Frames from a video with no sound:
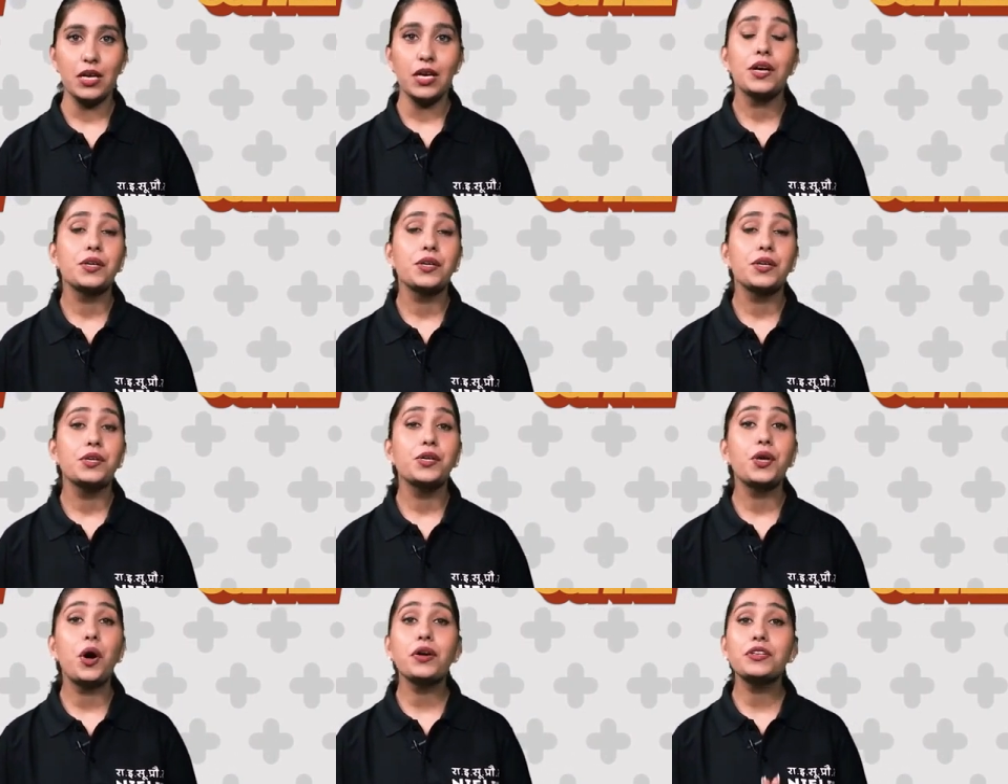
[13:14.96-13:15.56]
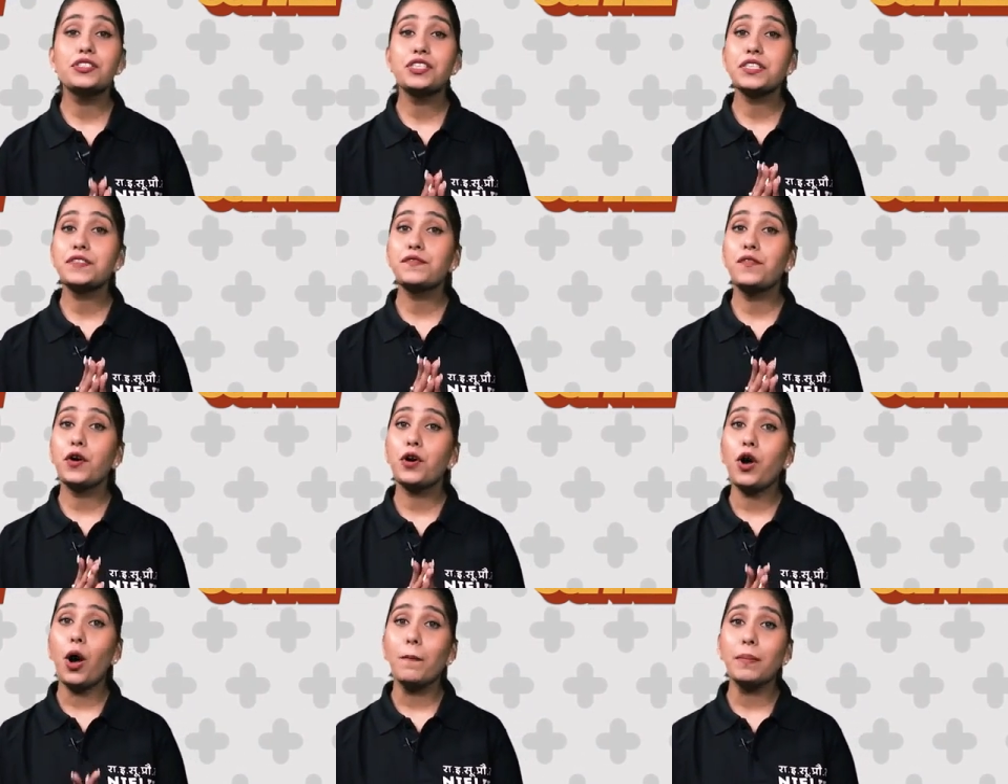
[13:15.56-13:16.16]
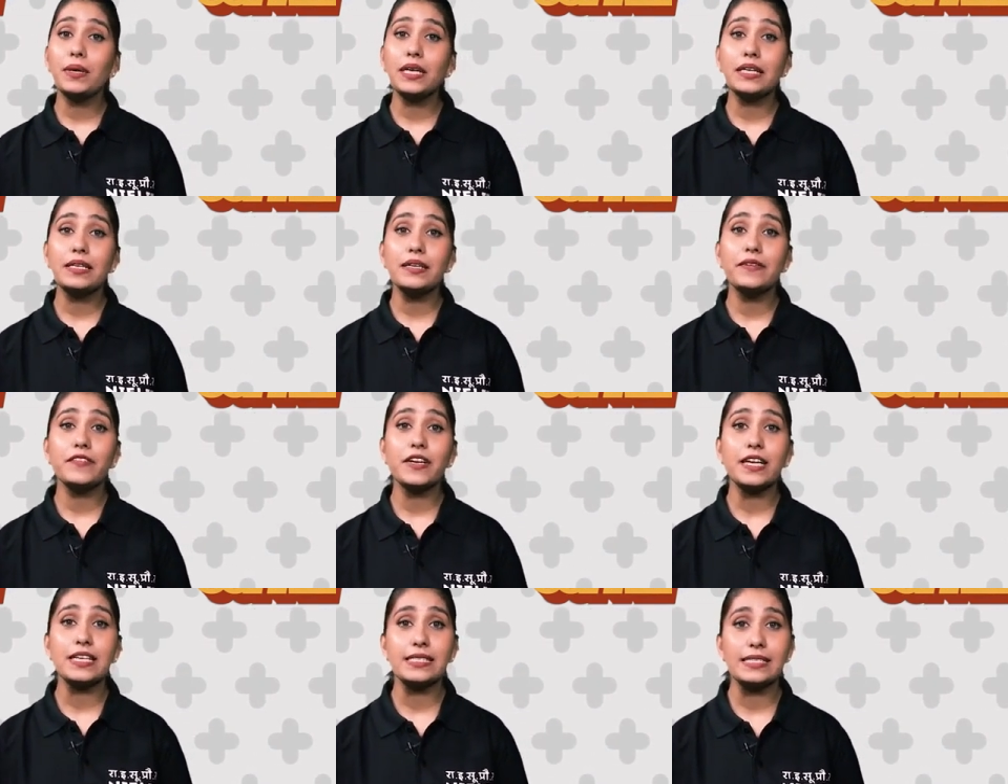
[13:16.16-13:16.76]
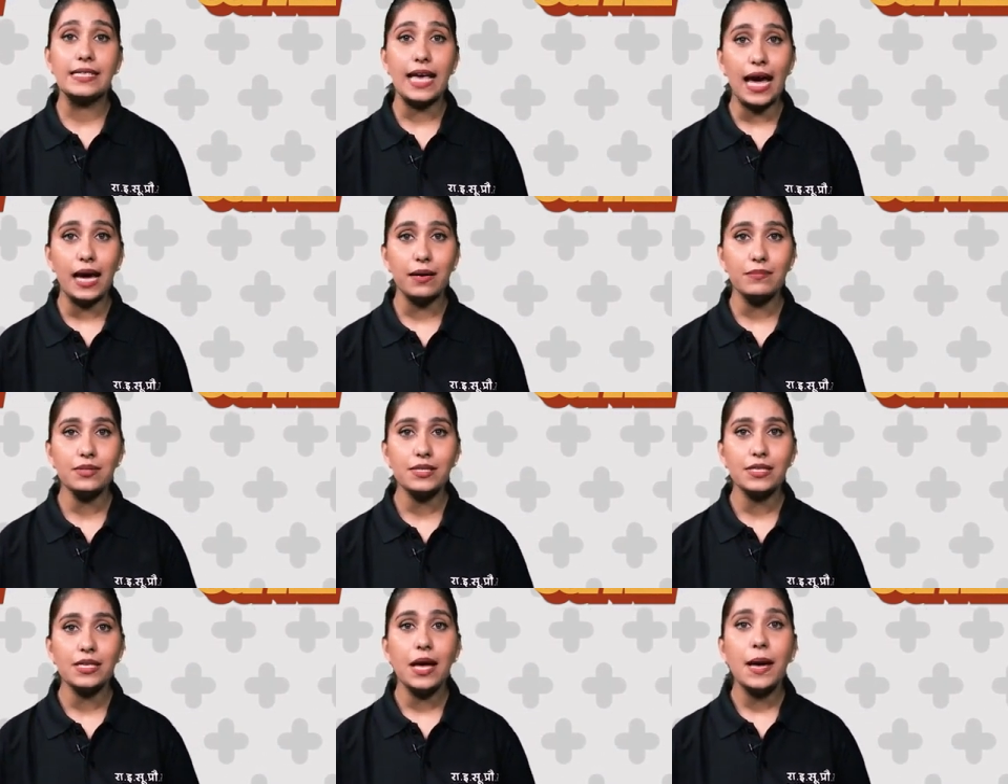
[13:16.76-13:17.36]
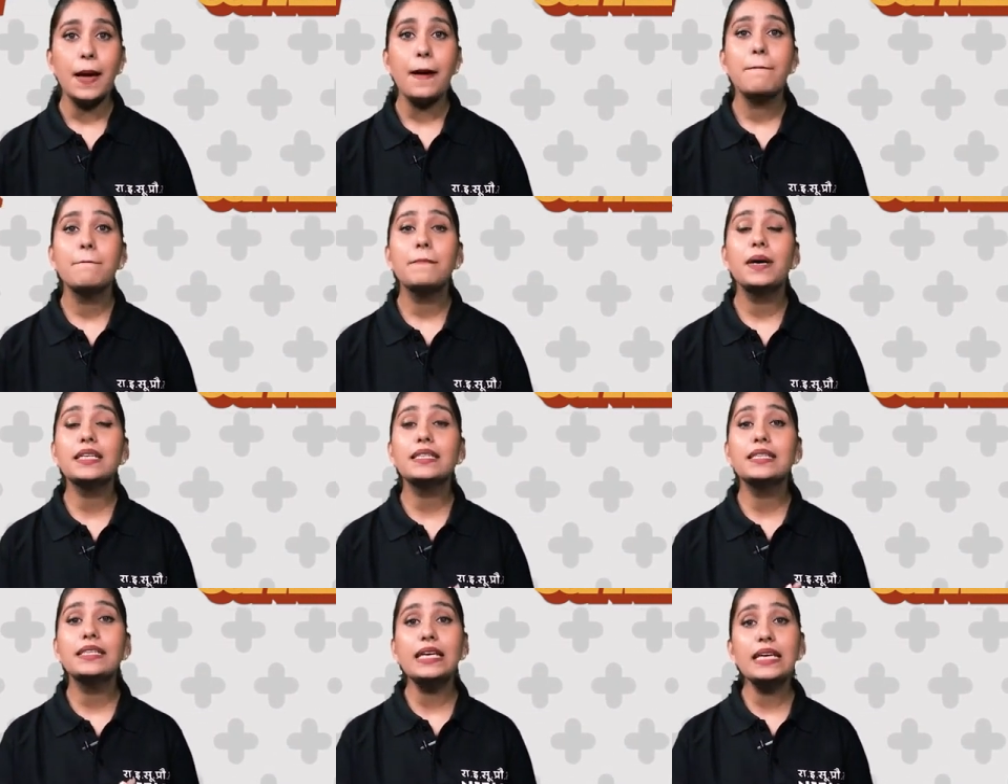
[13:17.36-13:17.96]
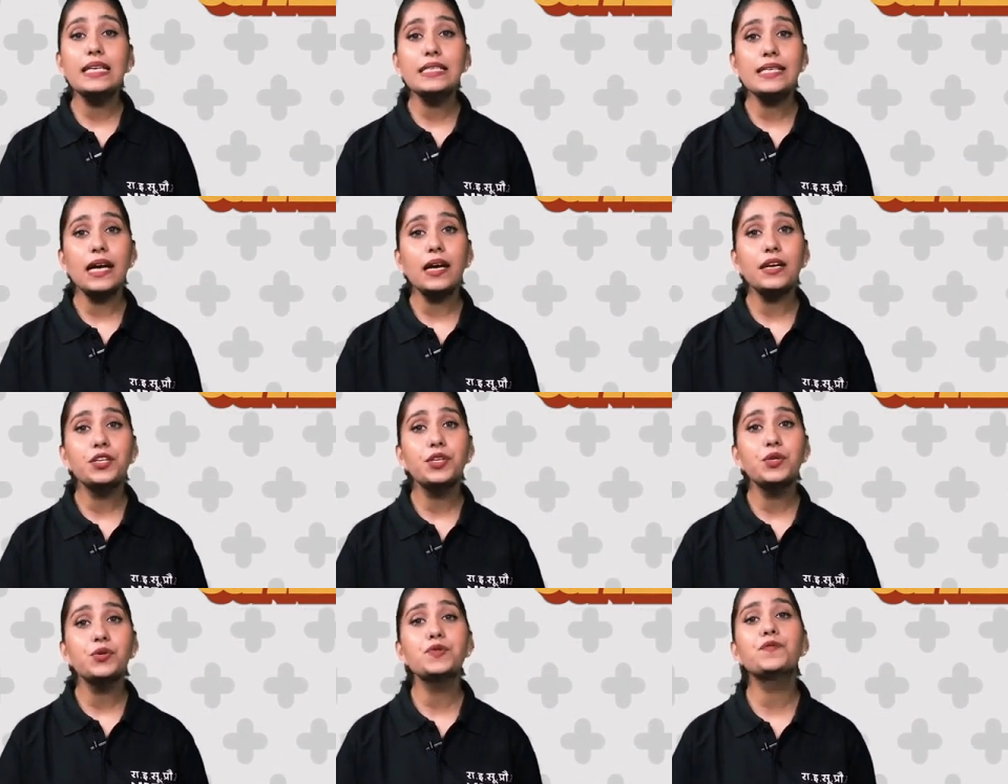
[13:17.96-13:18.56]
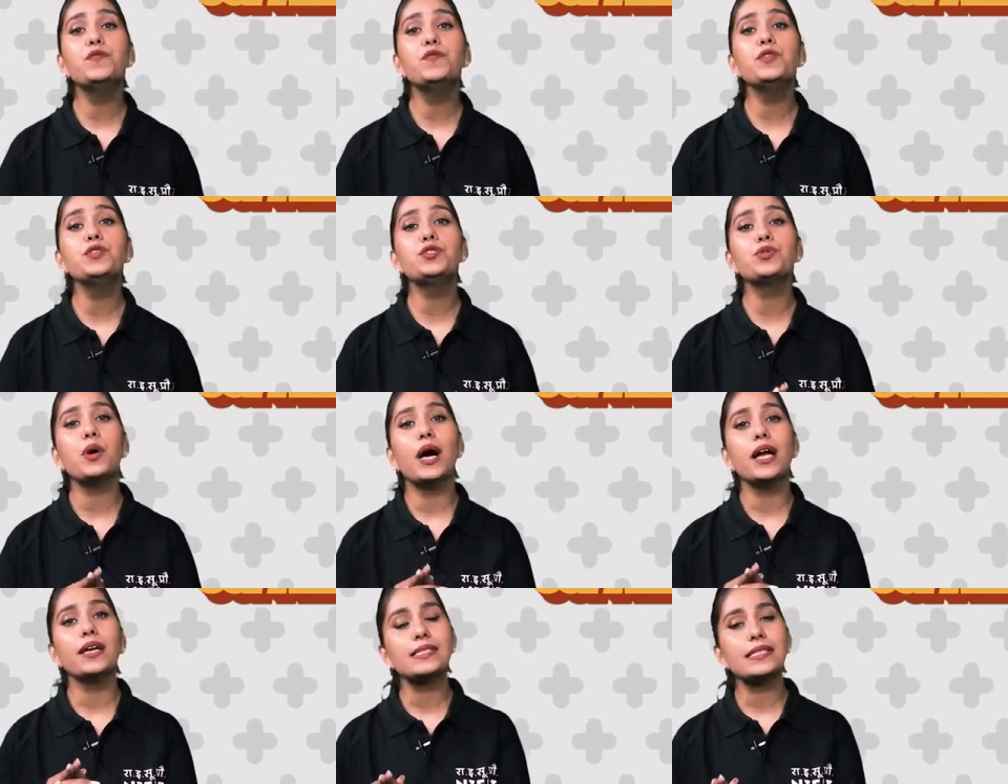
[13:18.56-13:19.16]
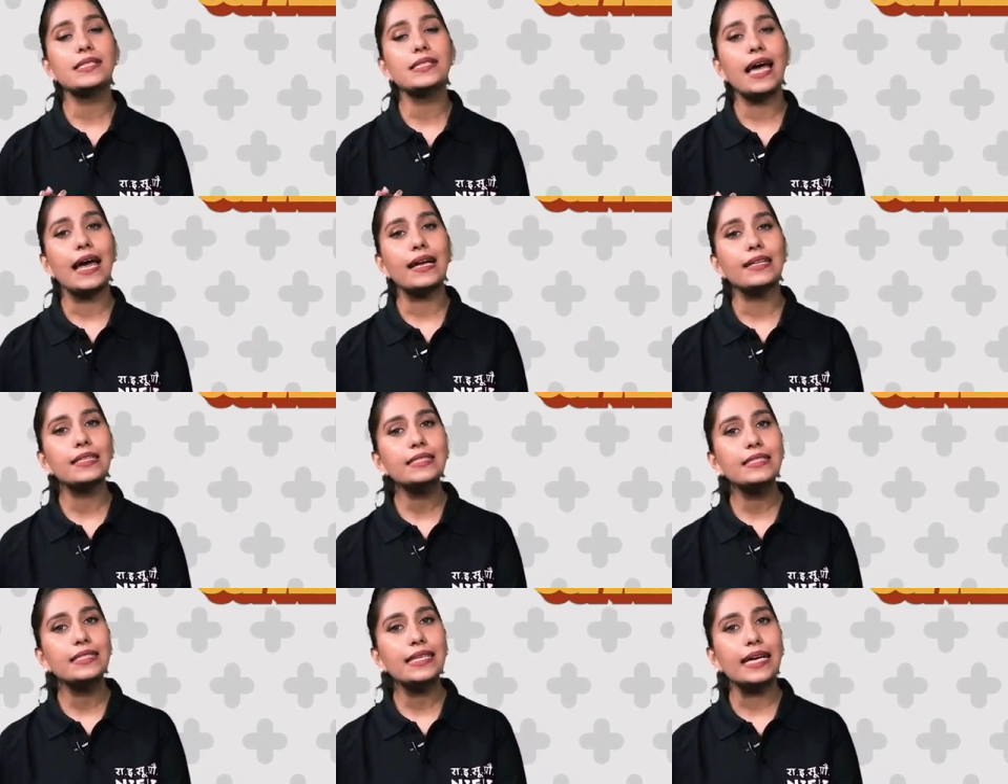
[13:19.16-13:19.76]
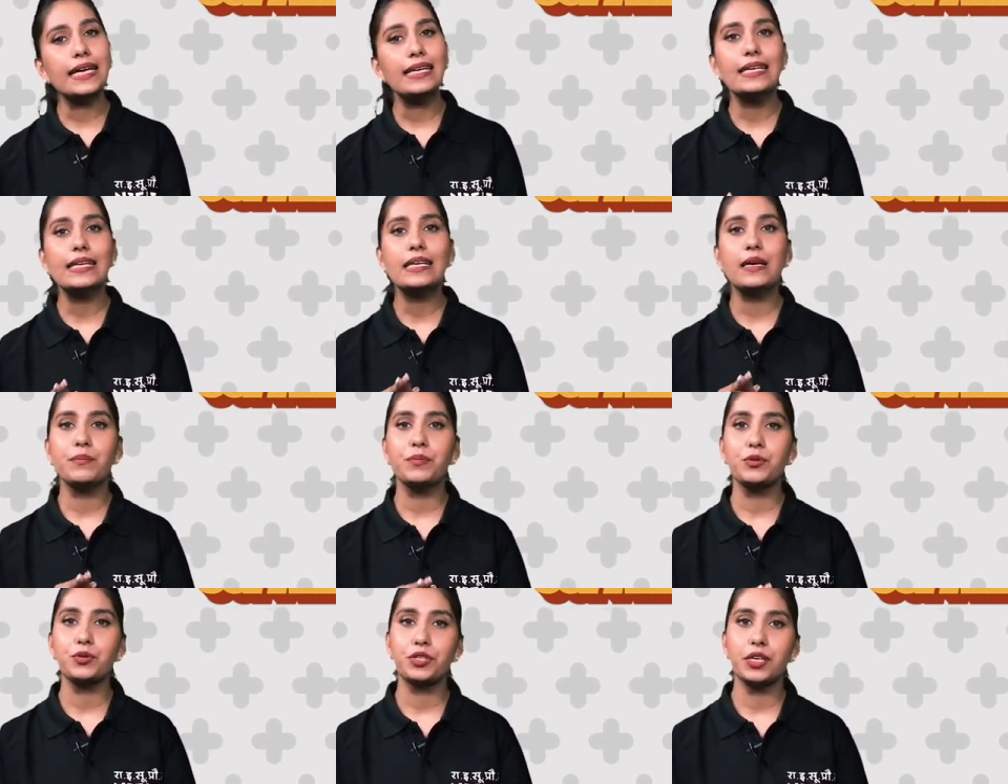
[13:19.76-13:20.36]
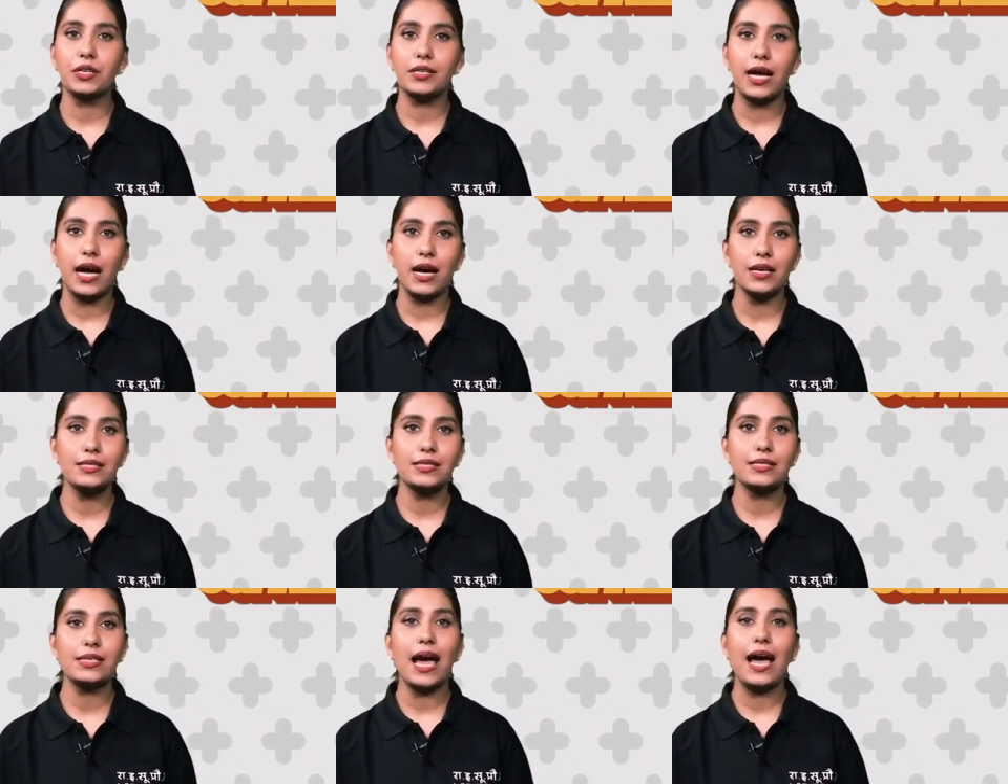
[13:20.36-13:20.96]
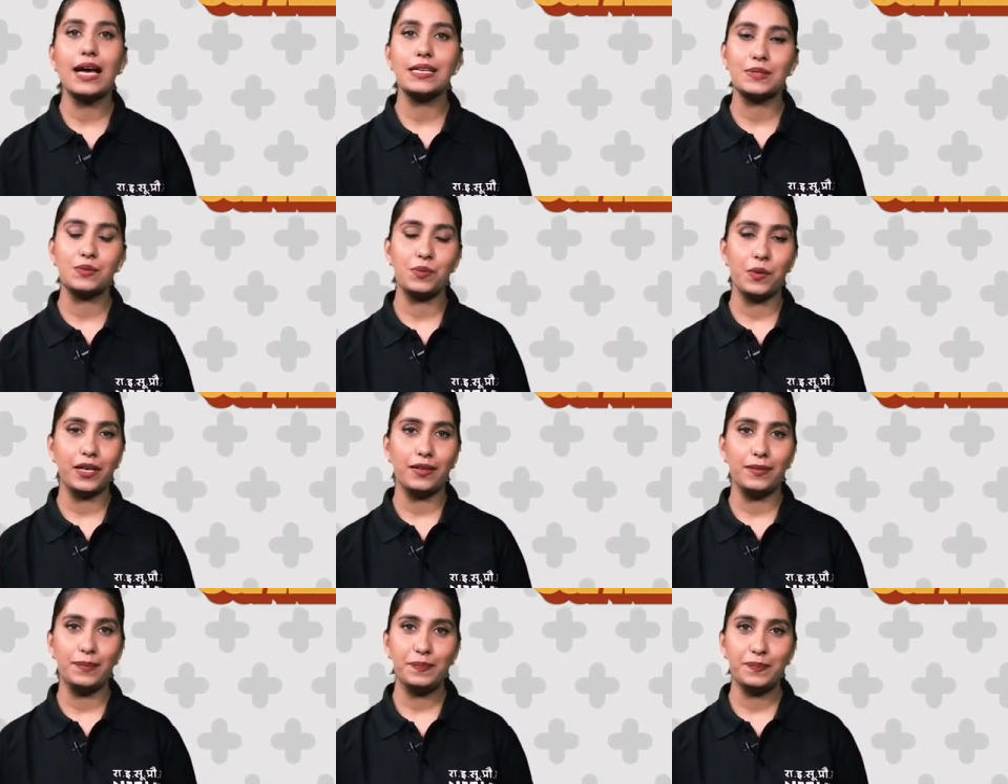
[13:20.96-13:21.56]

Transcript: Not just for competitive exams, but these are useful to understand the daily computer tasks as well.